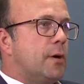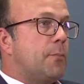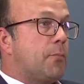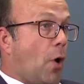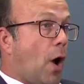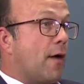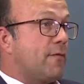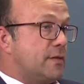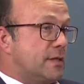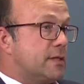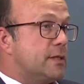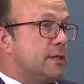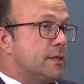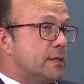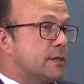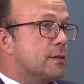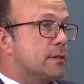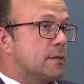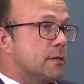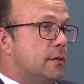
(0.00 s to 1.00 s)

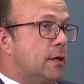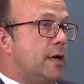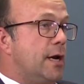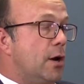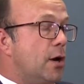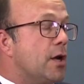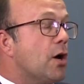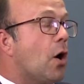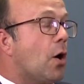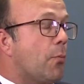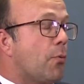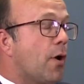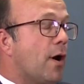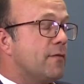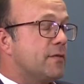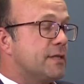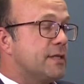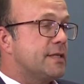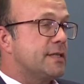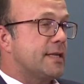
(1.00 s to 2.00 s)
provinces, nearly all
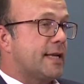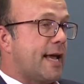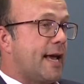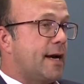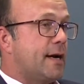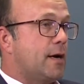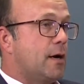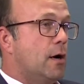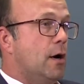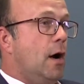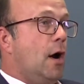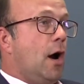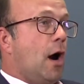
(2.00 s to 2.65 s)
provinces in Canada,